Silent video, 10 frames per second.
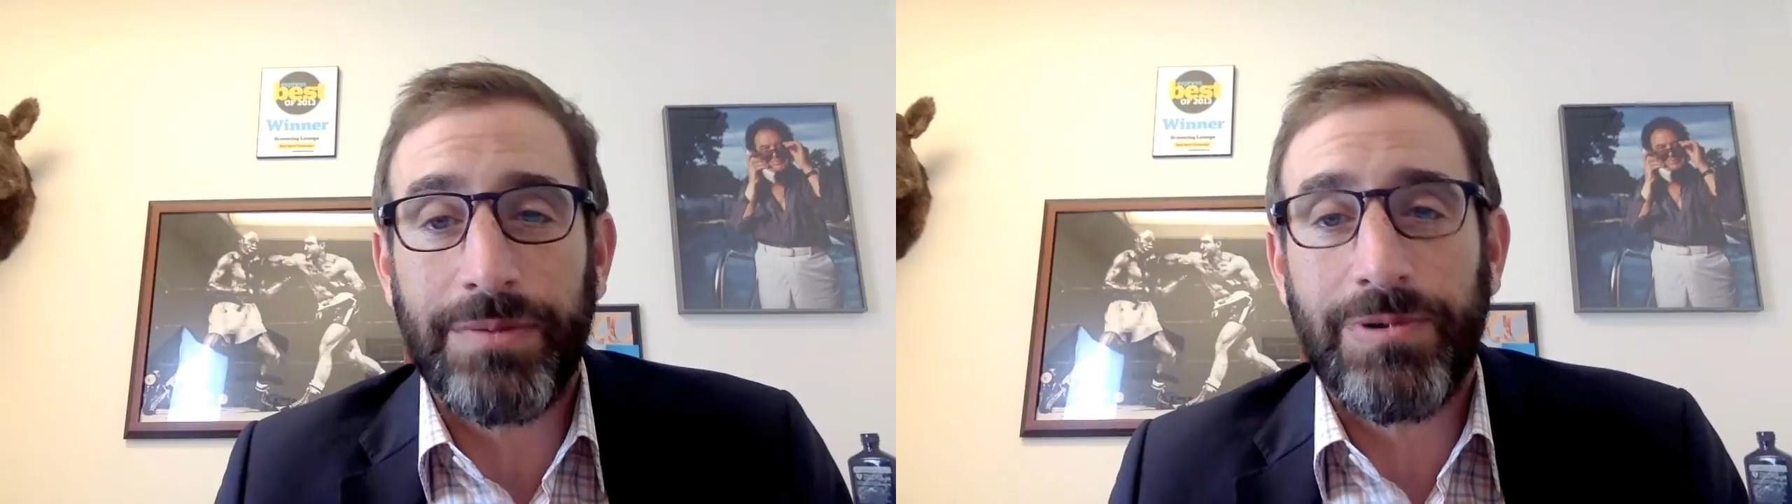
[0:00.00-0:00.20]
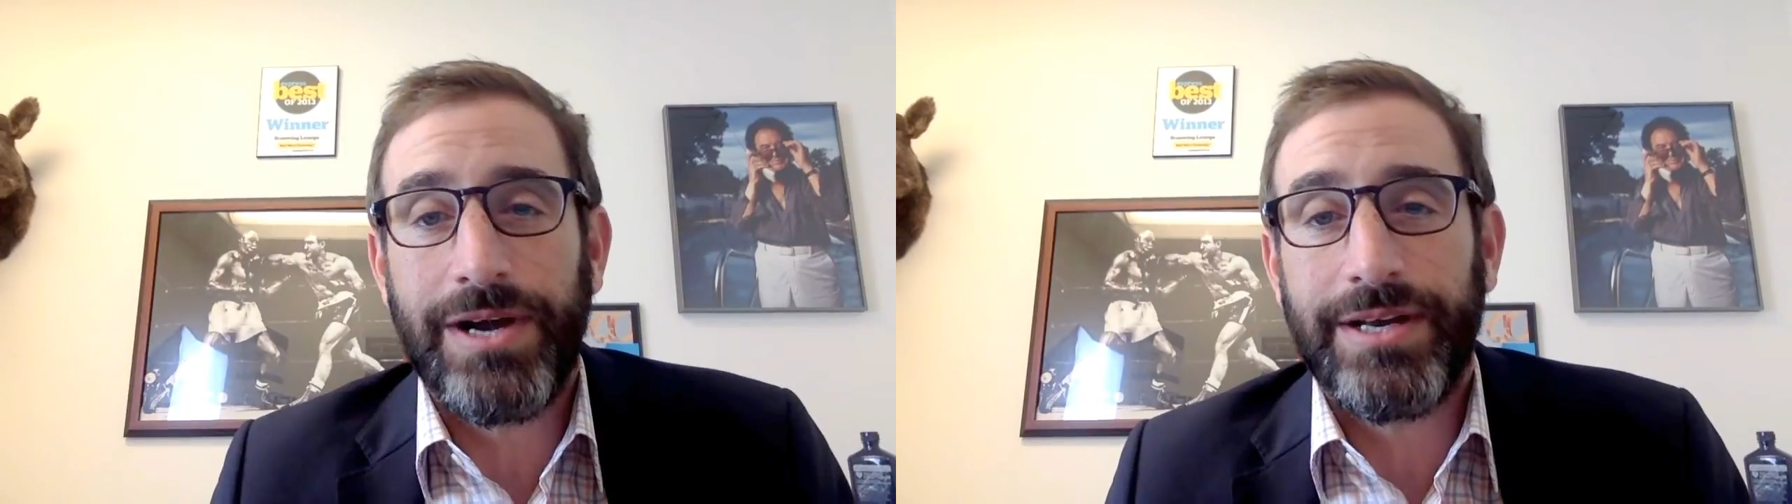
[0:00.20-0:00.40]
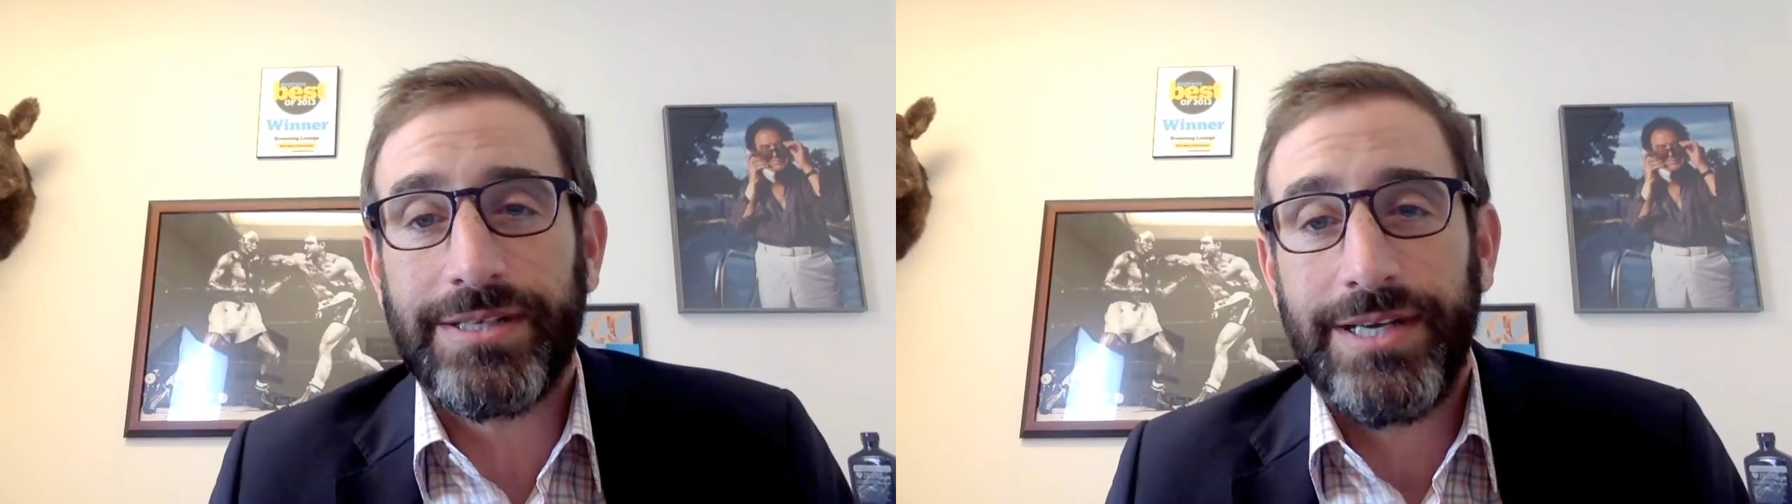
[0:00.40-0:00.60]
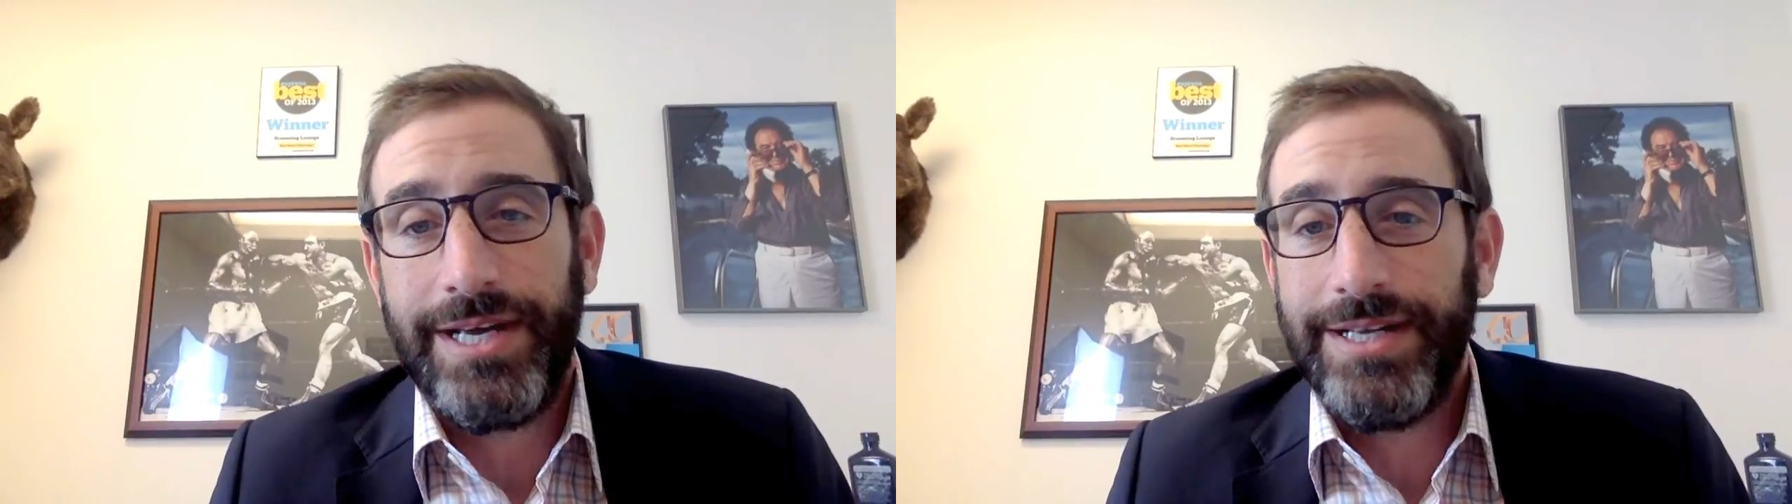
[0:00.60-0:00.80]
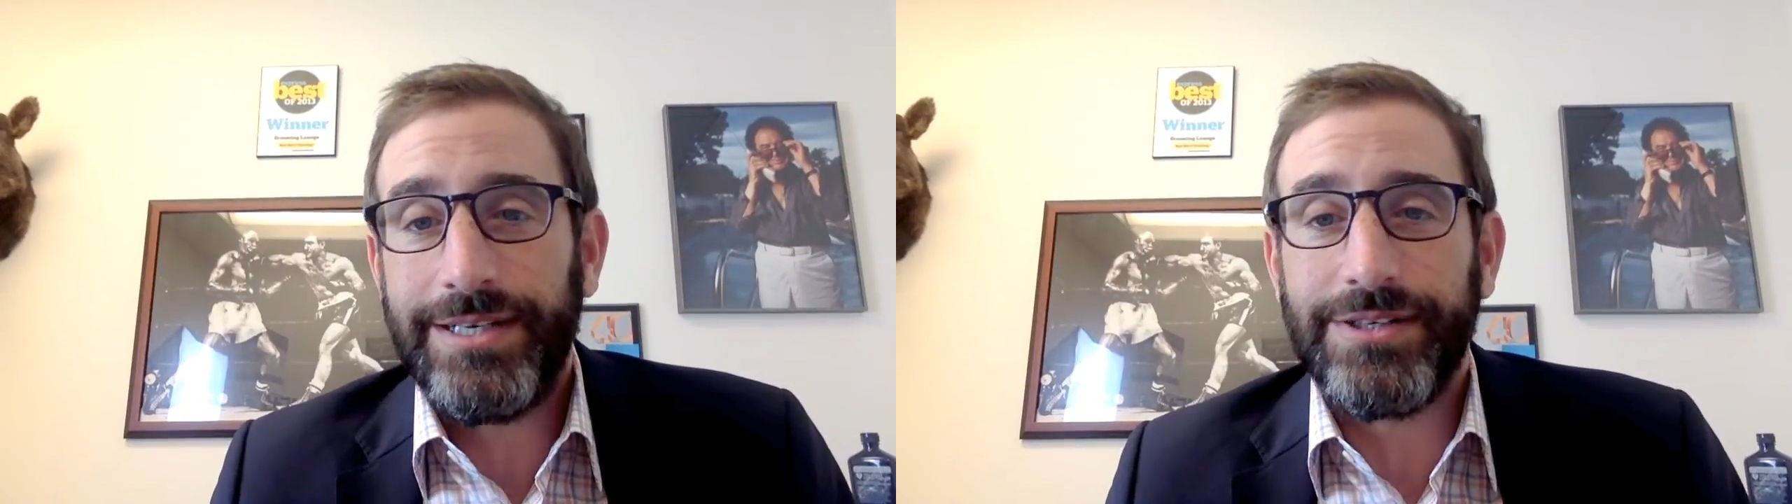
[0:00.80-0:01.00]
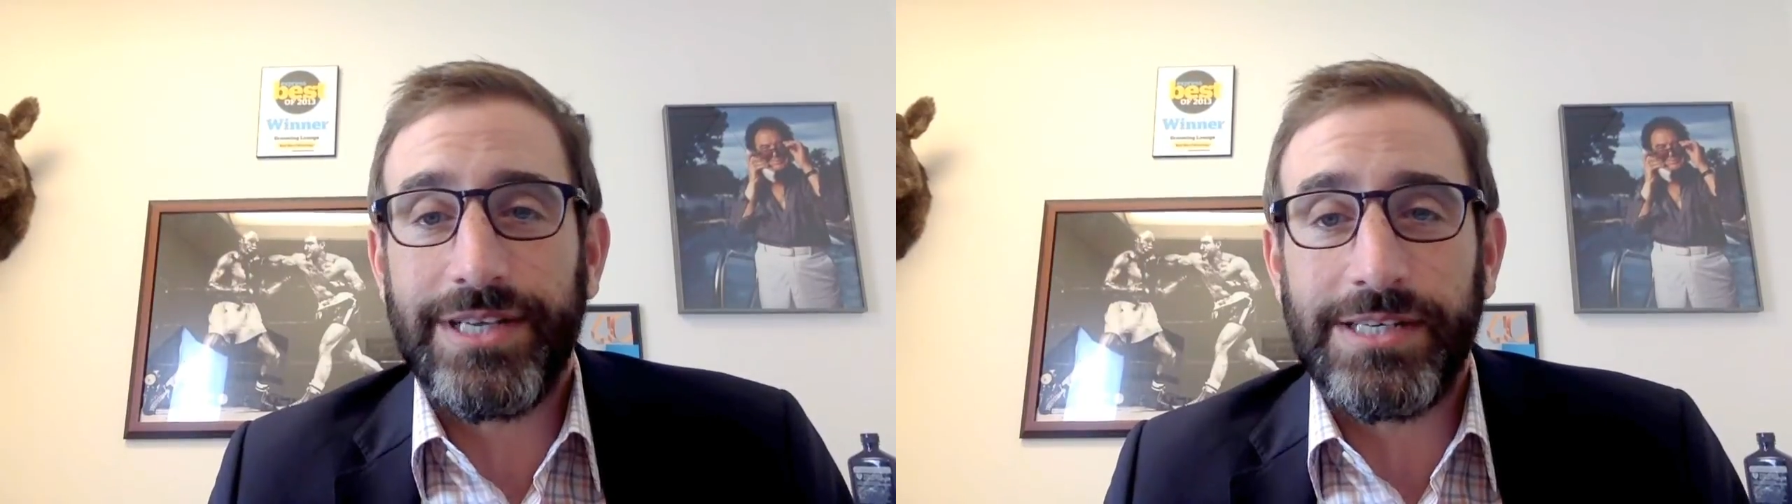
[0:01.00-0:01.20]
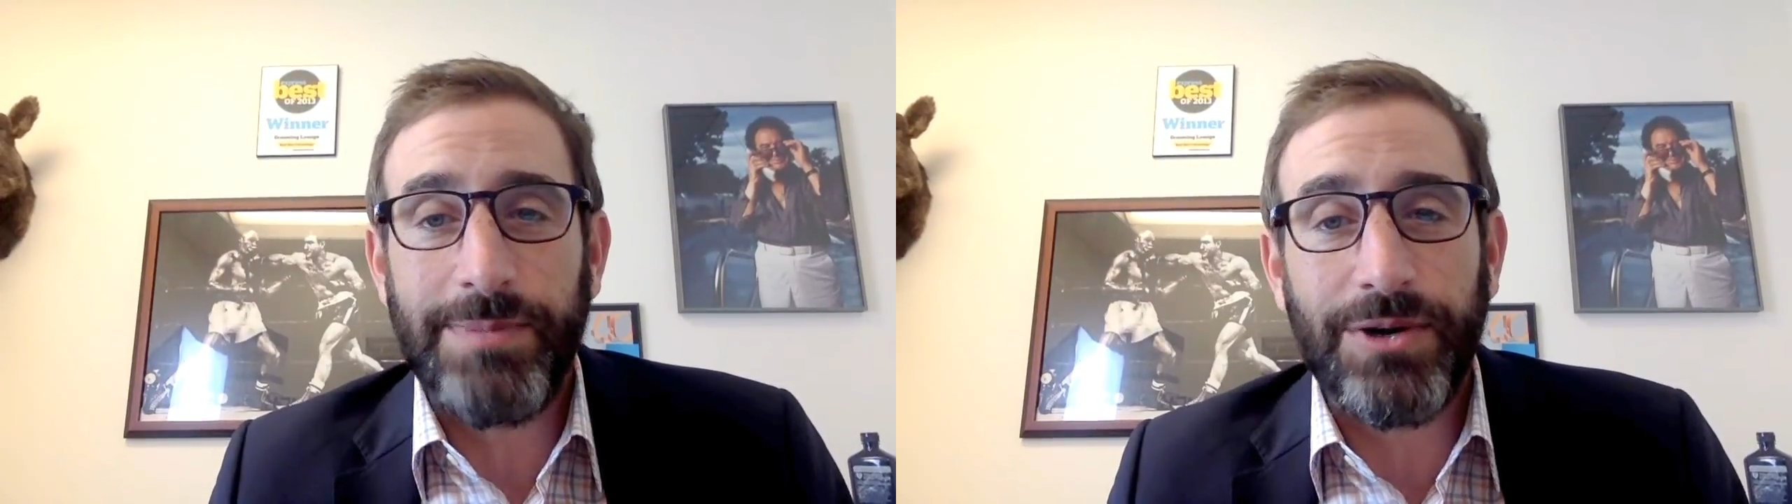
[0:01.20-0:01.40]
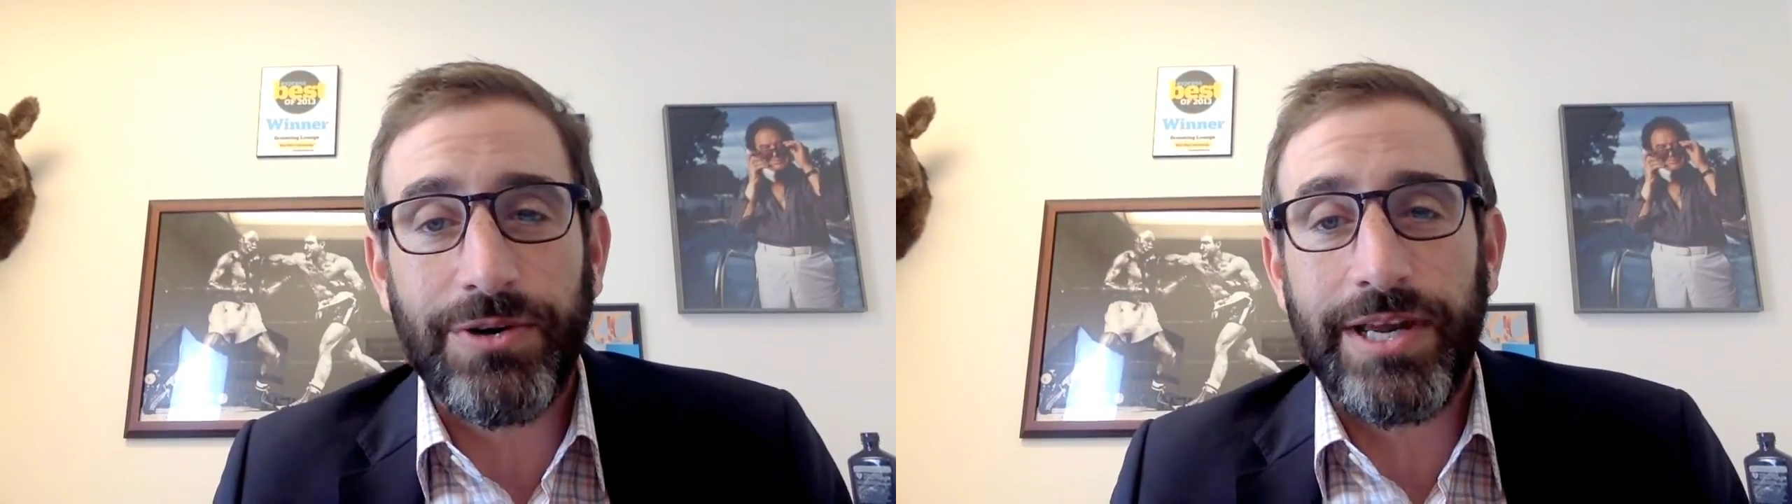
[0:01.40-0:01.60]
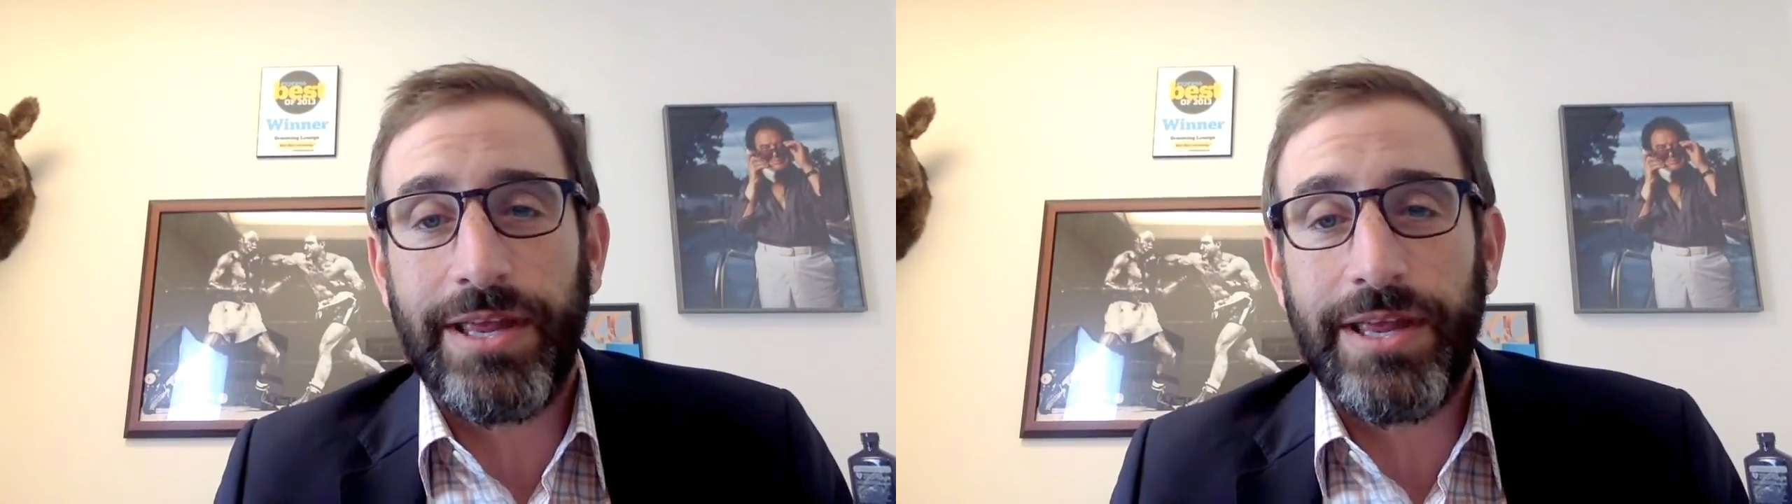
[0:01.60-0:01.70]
products, tell us they smell great,